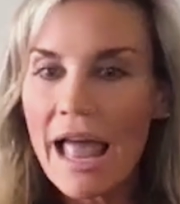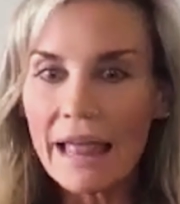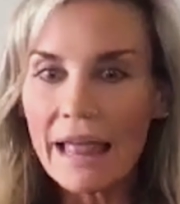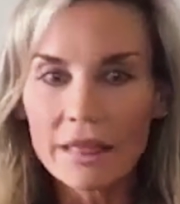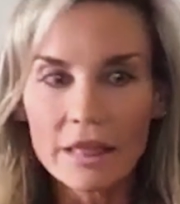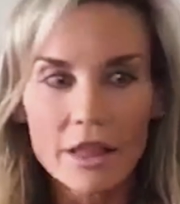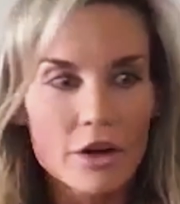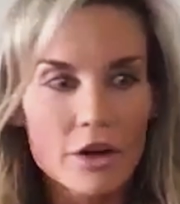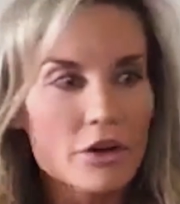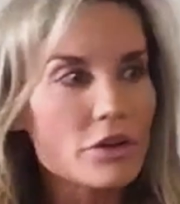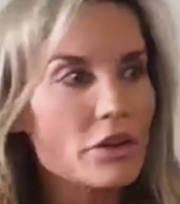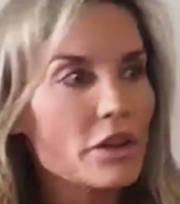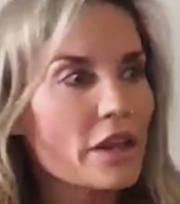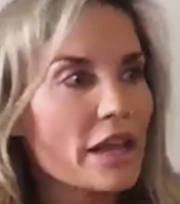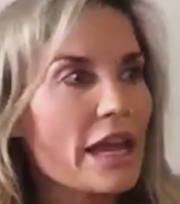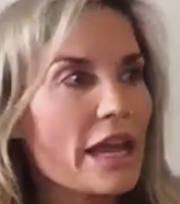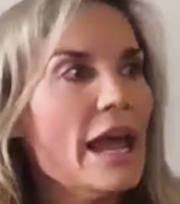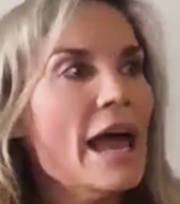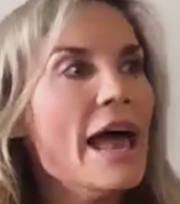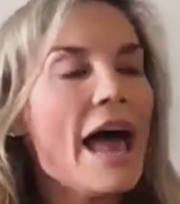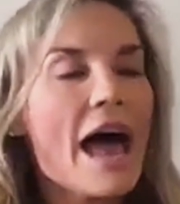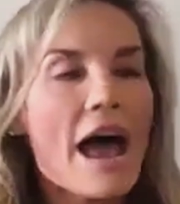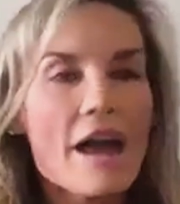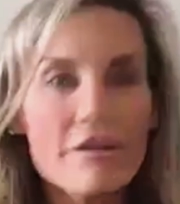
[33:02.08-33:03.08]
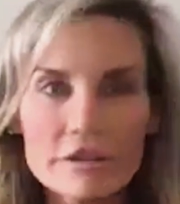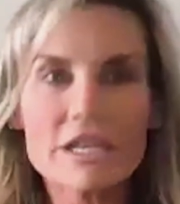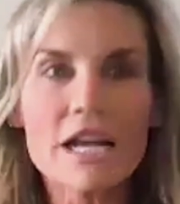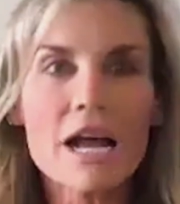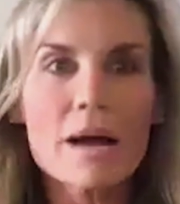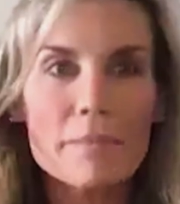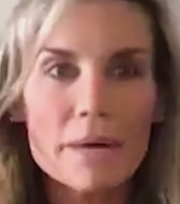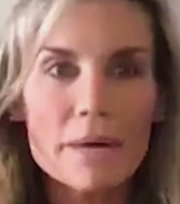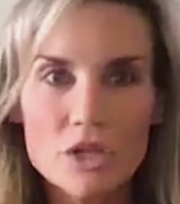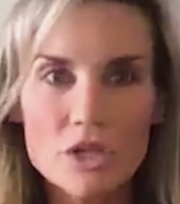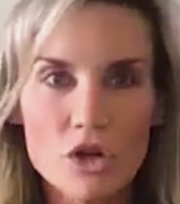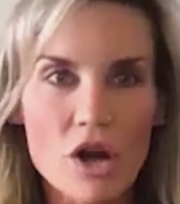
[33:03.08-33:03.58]
and literally every
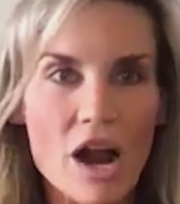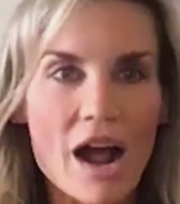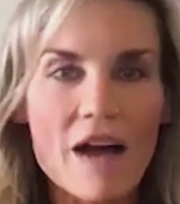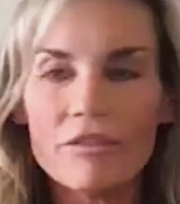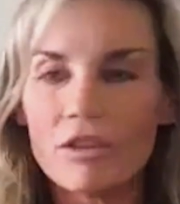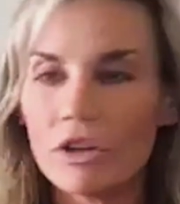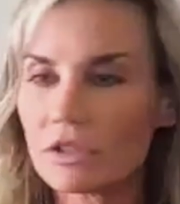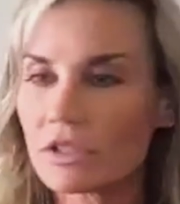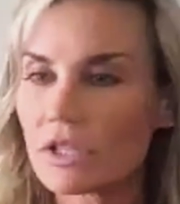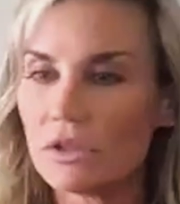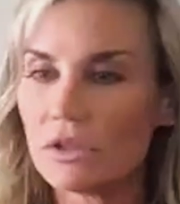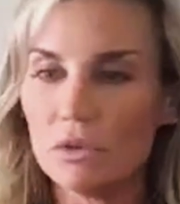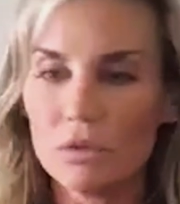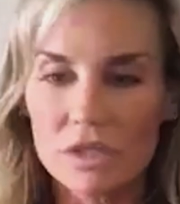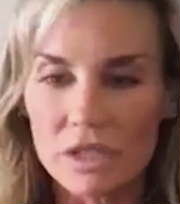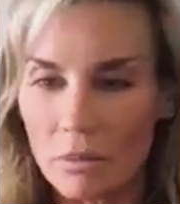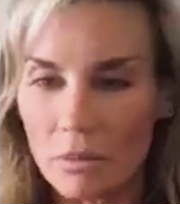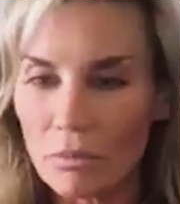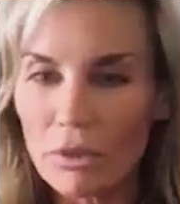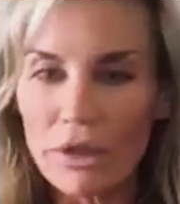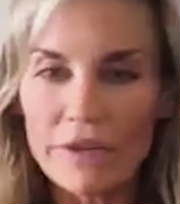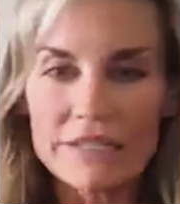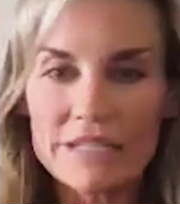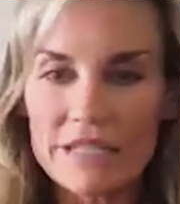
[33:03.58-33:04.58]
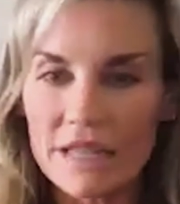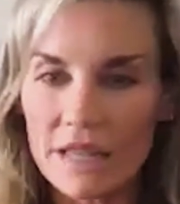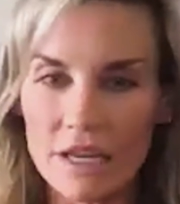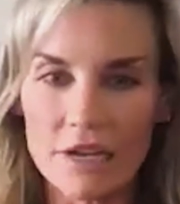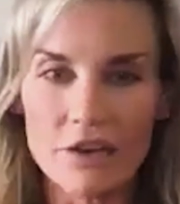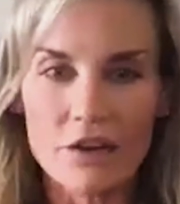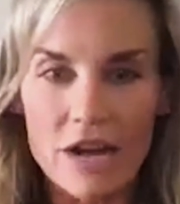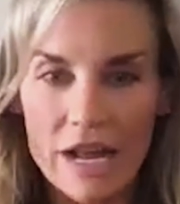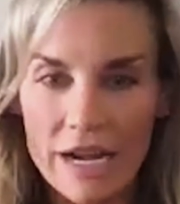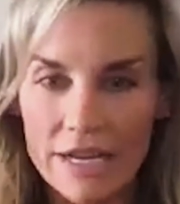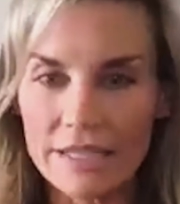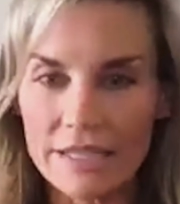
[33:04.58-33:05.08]
time I travel to someplace in the
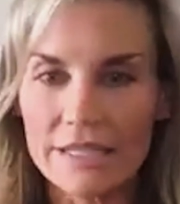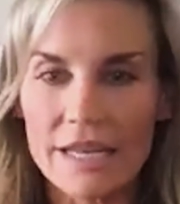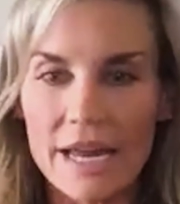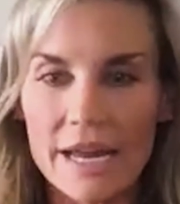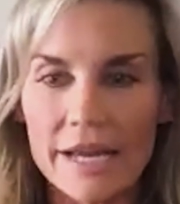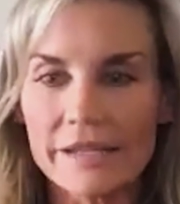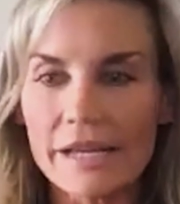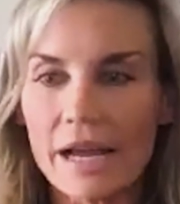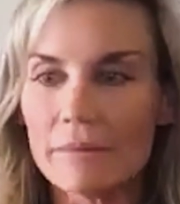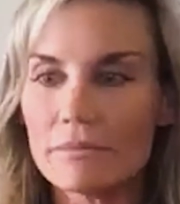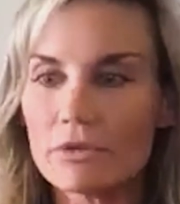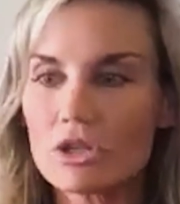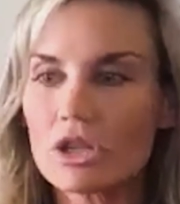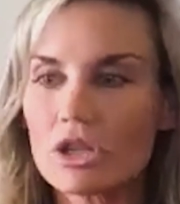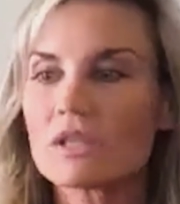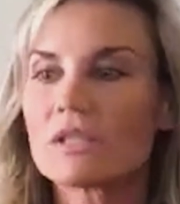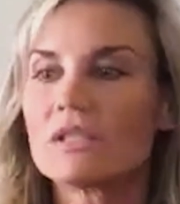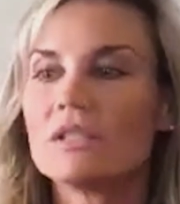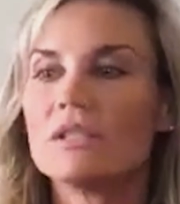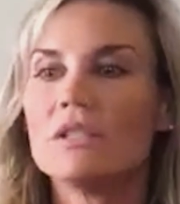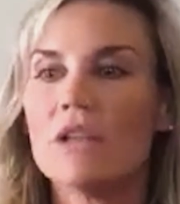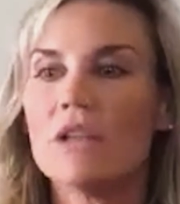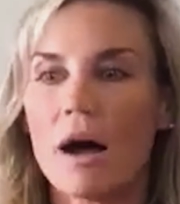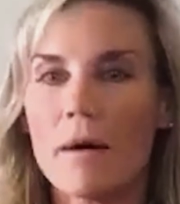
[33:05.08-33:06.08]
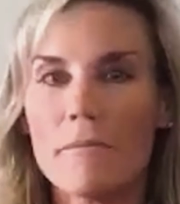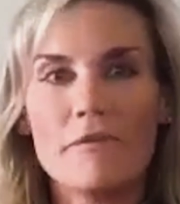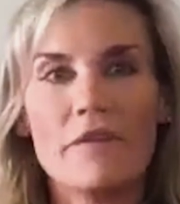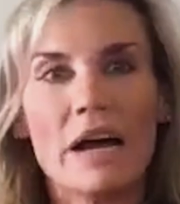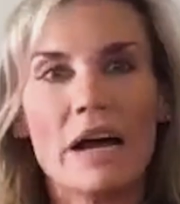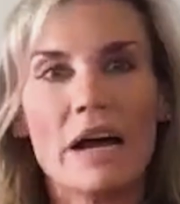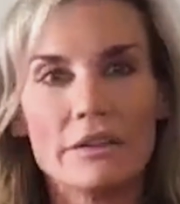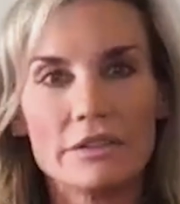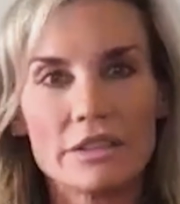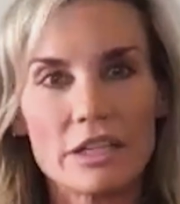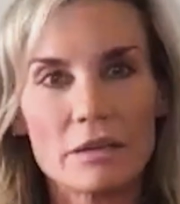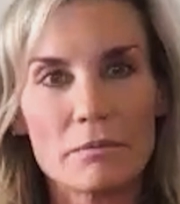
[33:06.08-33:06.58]
United States, I'm just
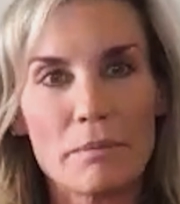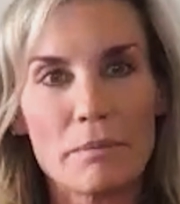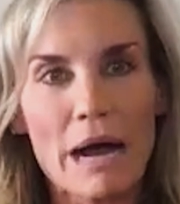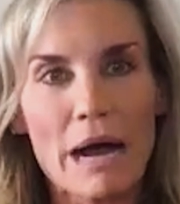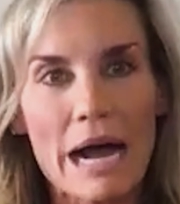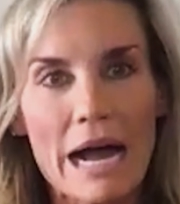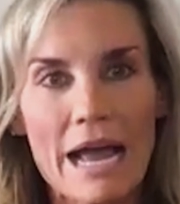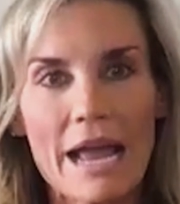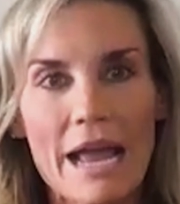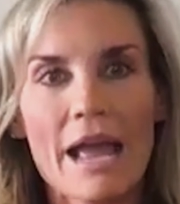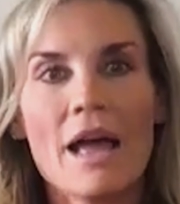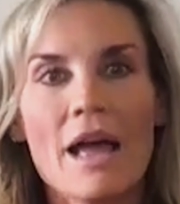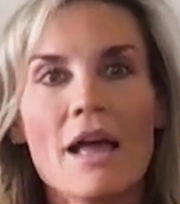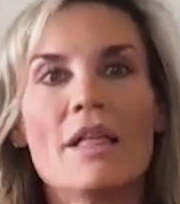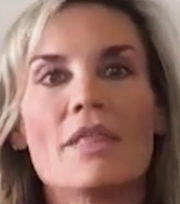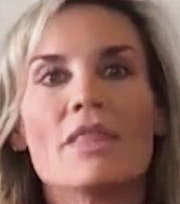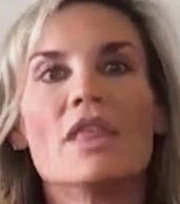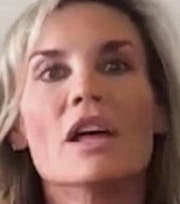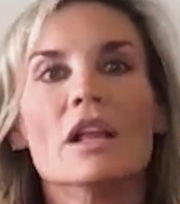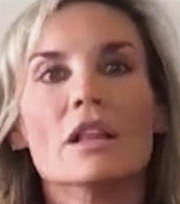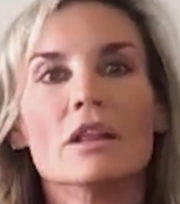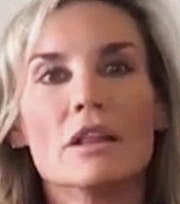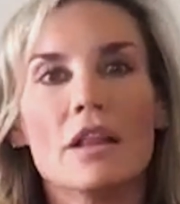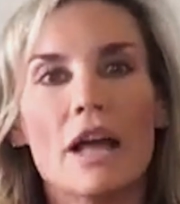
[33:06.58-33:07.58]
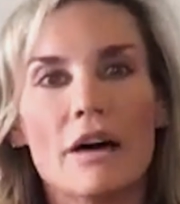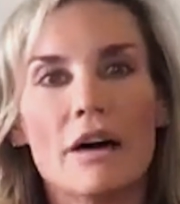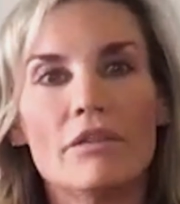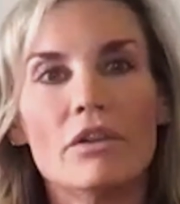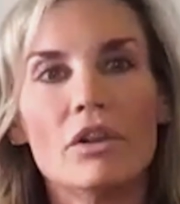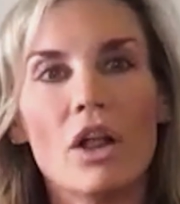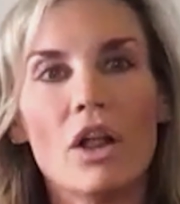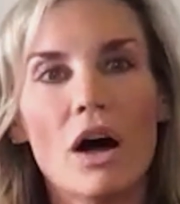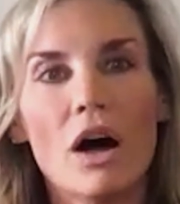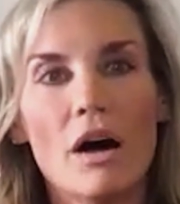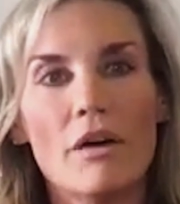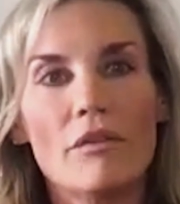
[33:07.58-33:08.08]
dumbfounded by the
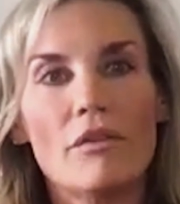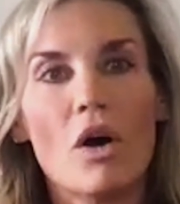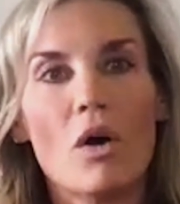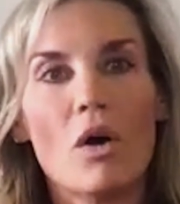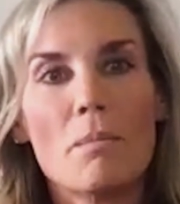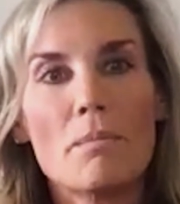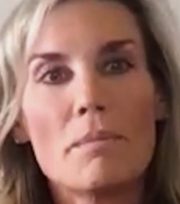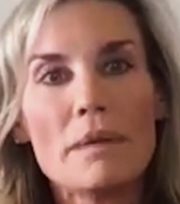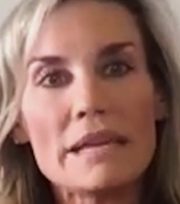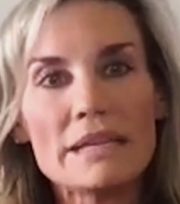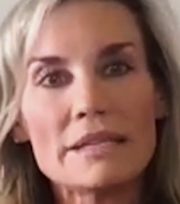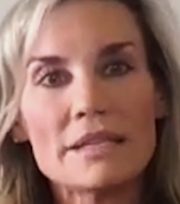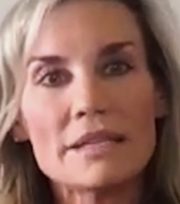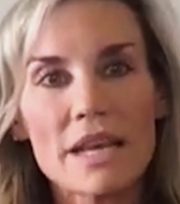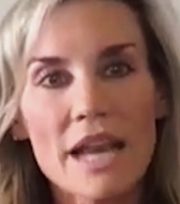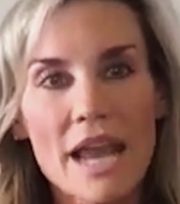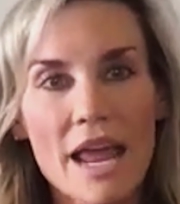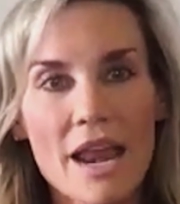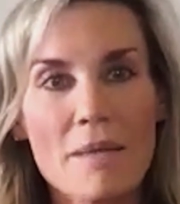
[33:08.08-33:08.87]
level of obesity.